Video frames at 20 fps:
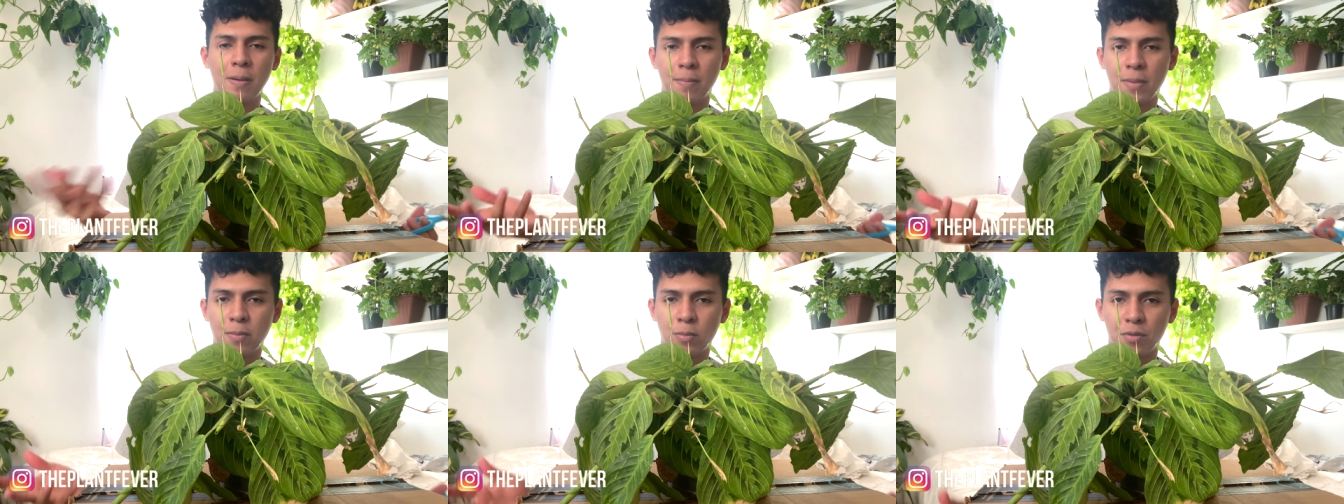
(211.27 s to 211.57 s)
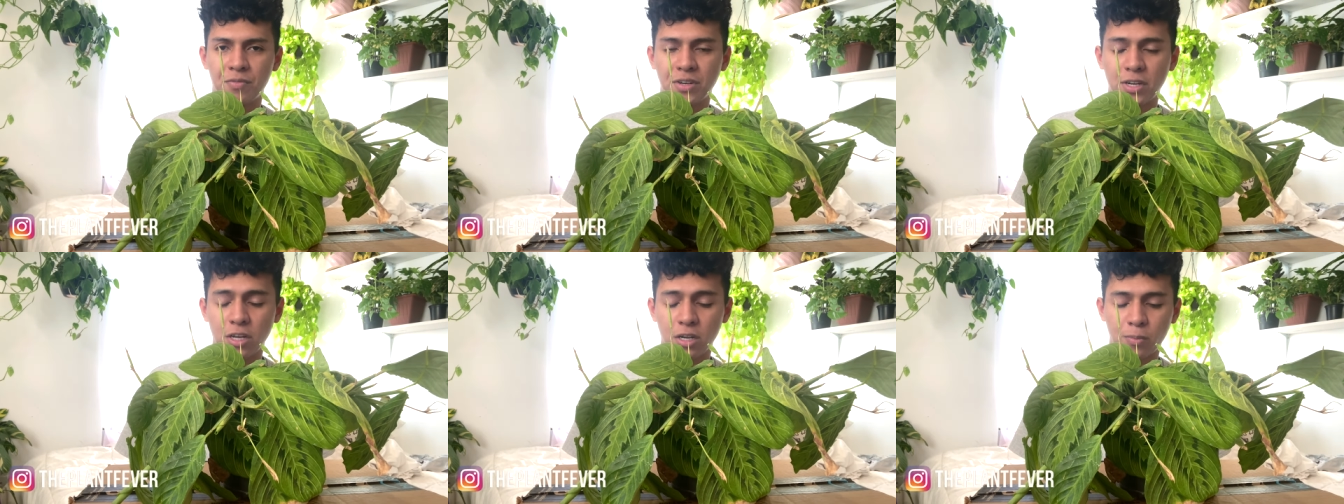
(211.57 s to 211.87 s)
my
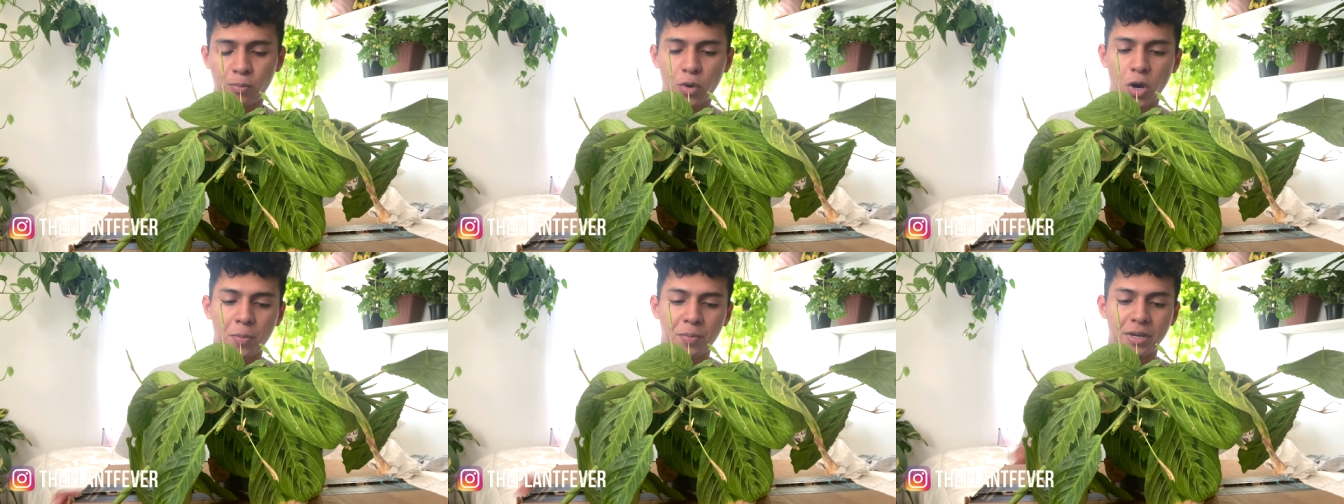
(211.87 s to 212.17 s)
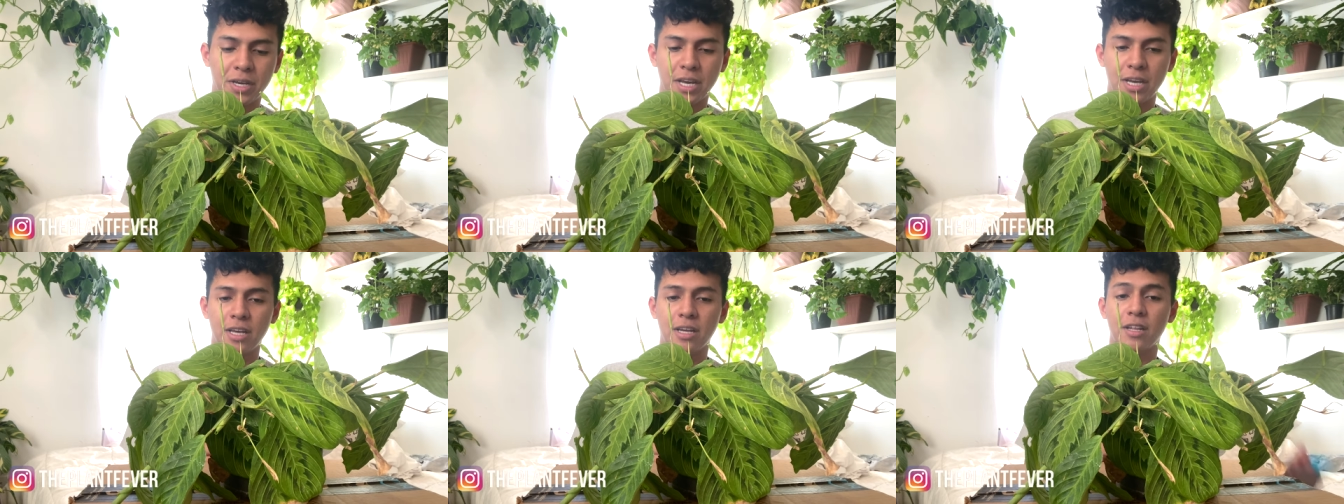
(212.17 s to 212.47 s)
boyfriend how to
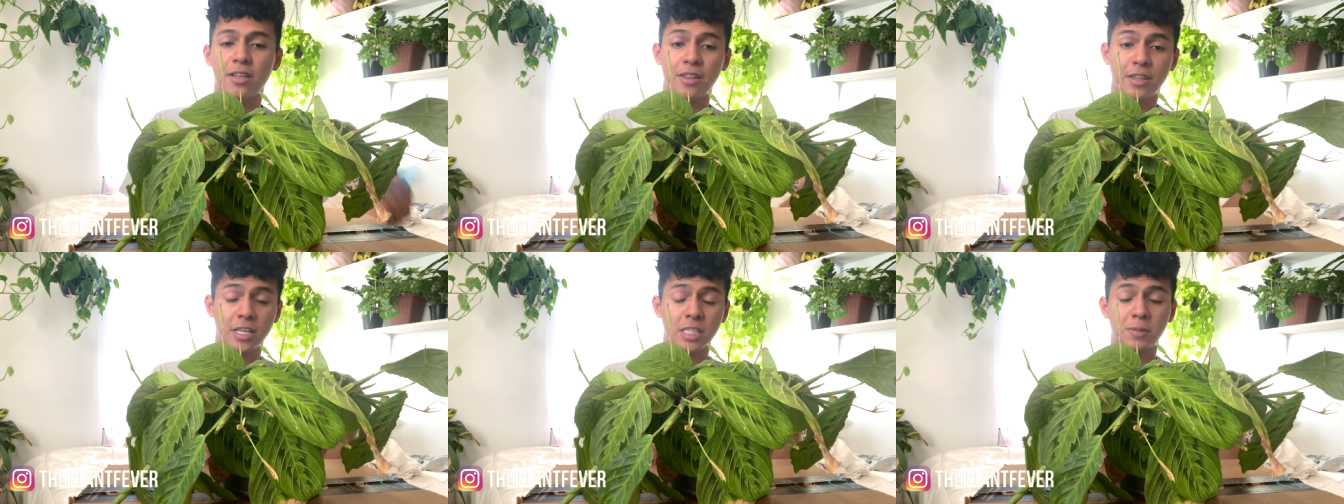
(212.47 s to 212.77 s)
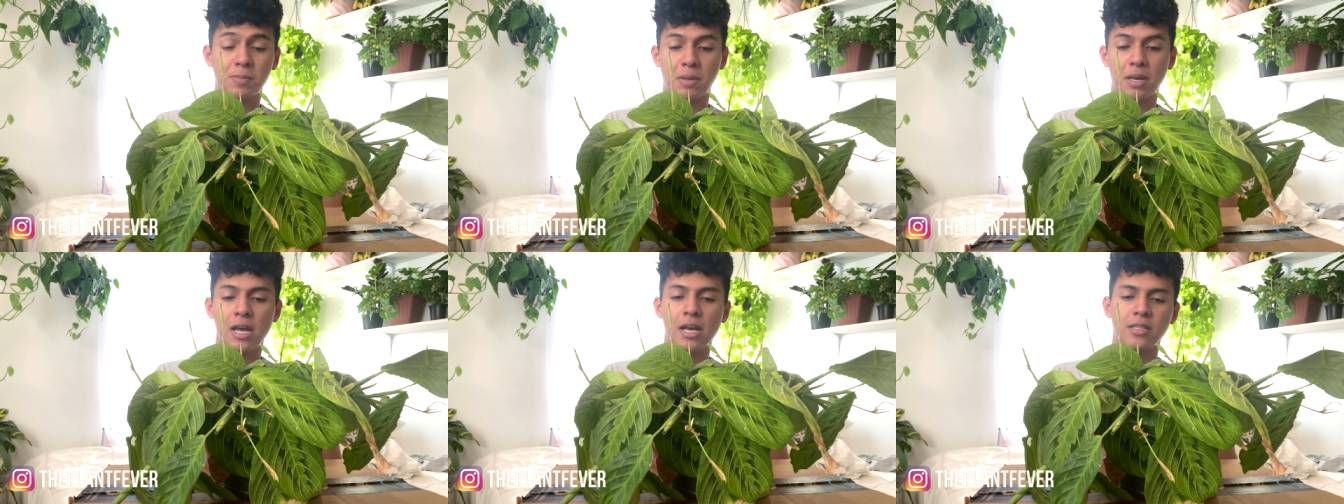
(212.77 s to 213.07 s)
propagate this
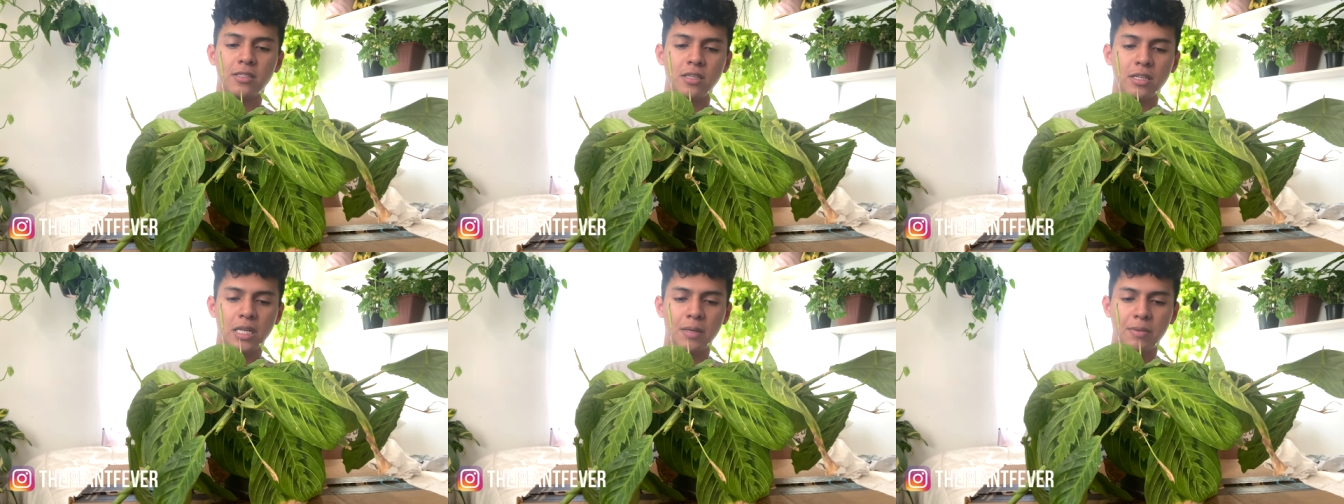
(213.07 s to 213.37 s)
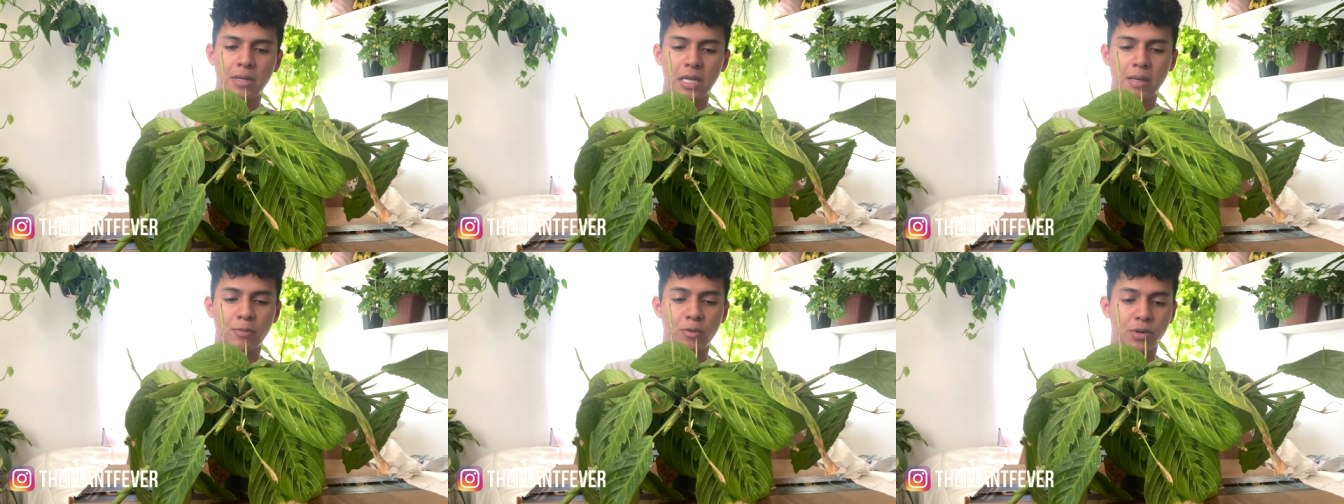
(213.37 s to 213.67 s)
plant the
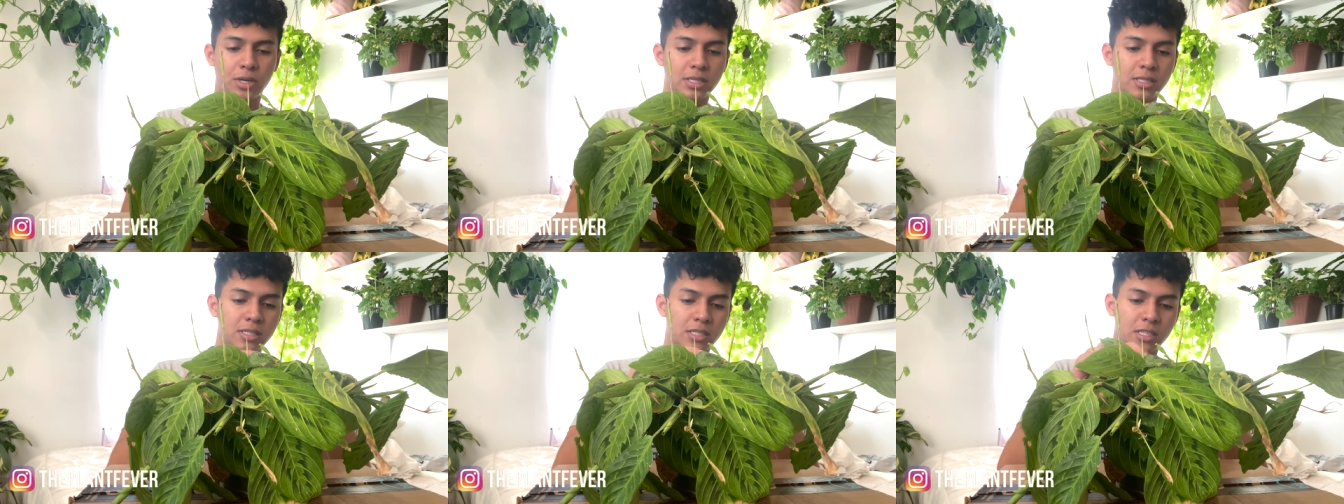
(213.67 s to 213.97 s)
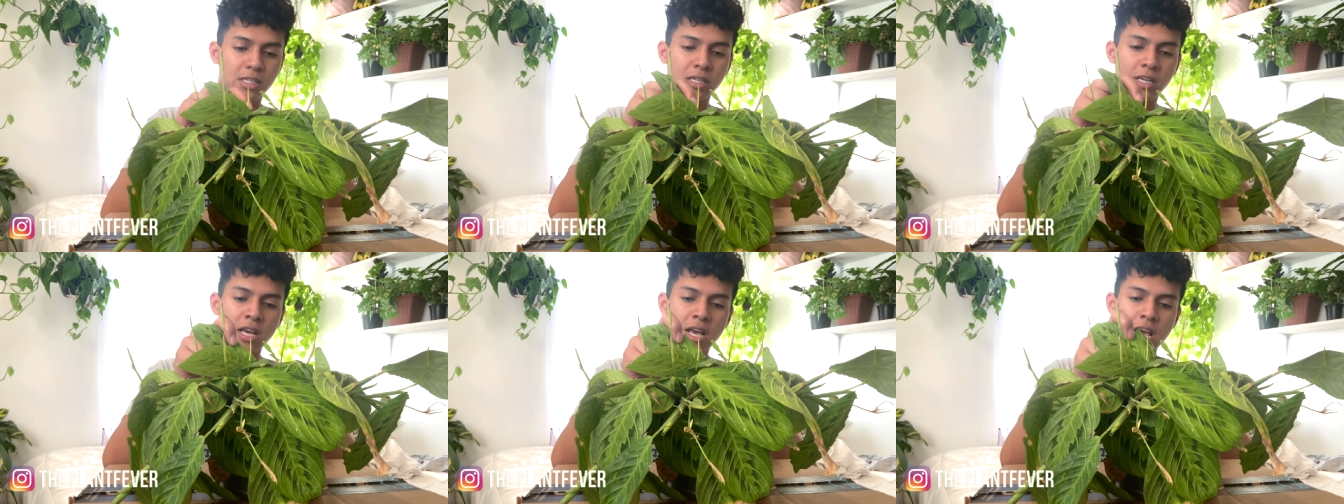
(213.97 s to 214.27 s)
lemon
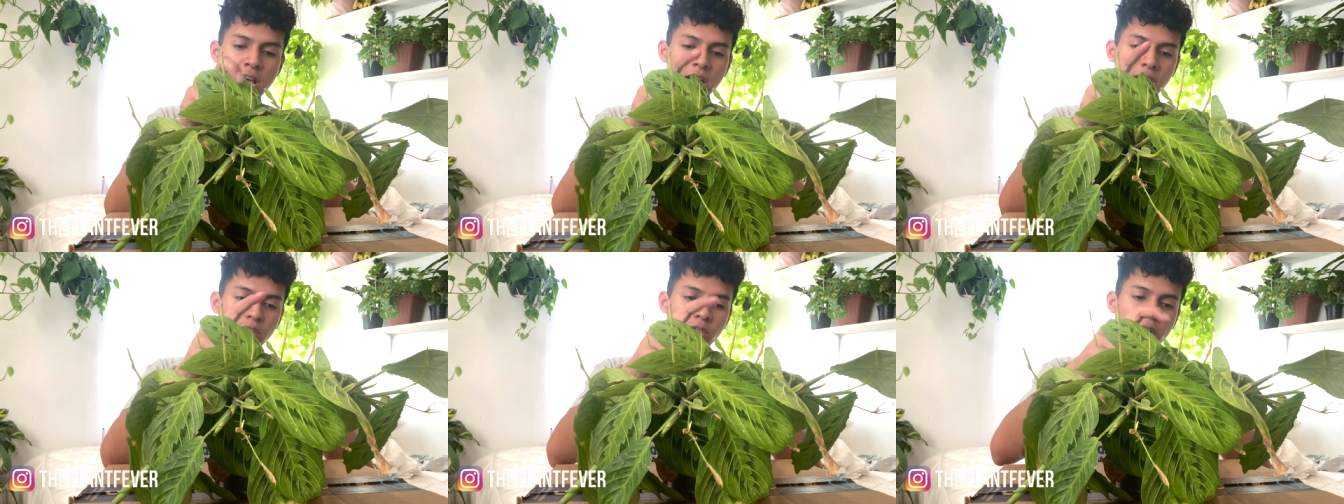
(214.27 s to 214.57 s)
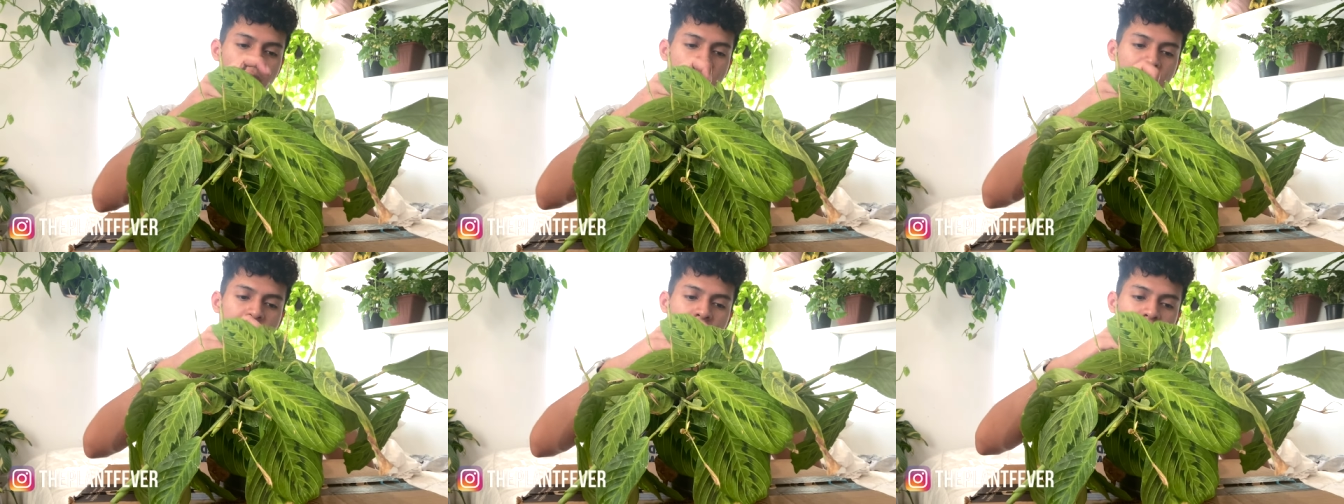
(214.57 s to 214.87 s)
amaranta. so
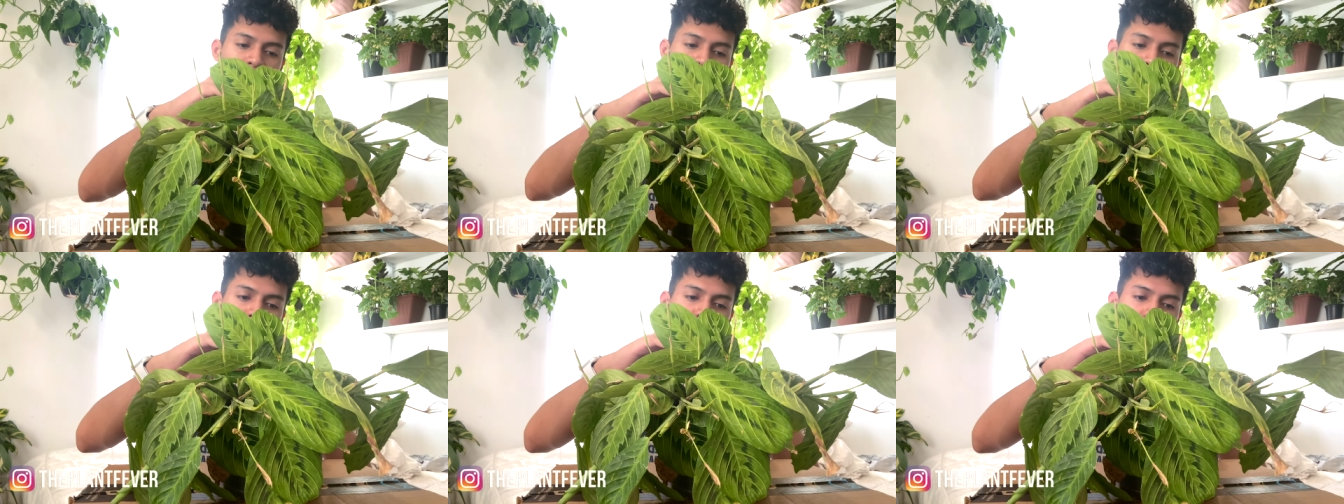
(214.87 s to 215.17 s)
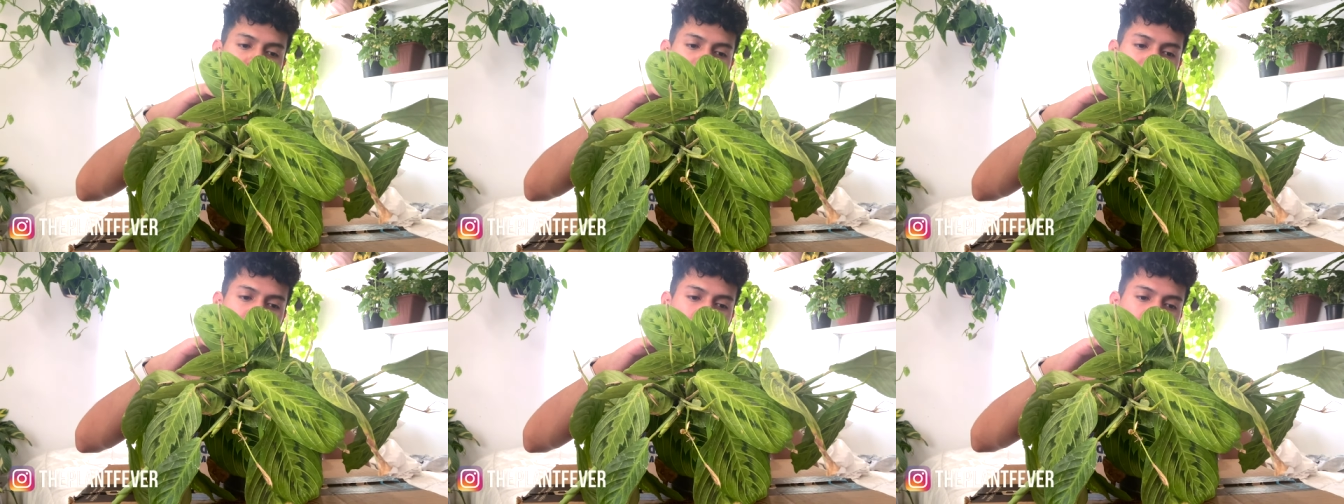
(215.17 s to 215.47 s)
i ended up
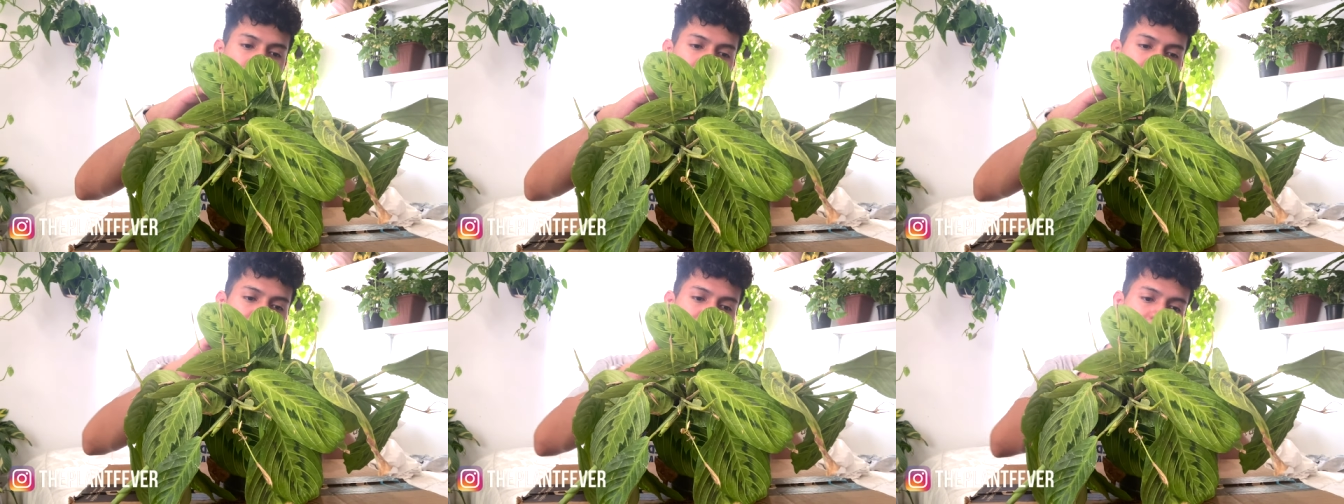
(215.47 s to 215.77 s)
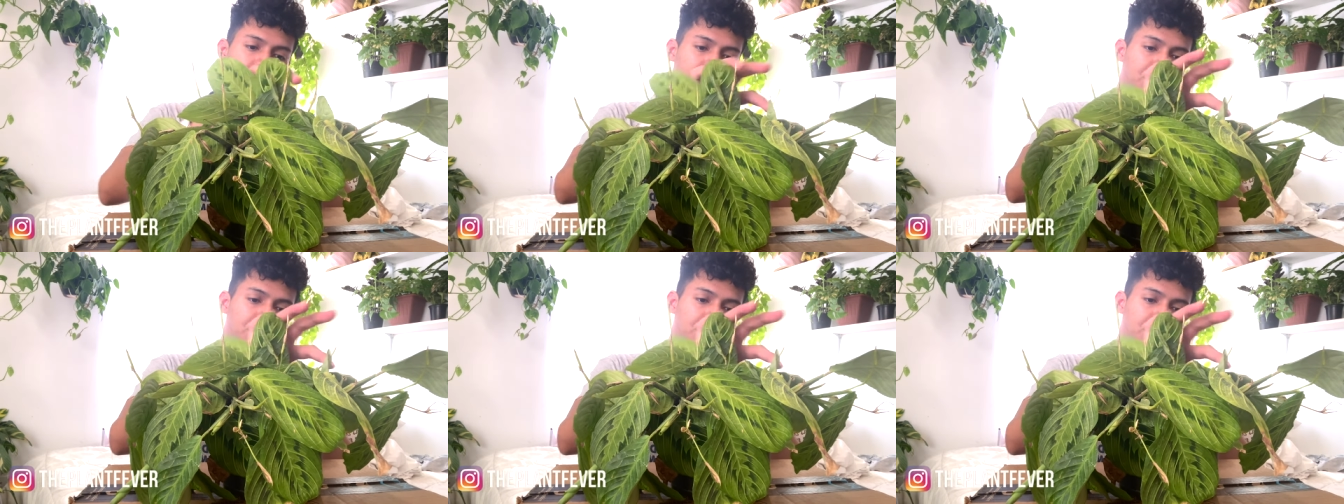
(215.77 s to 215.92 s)
going to my mother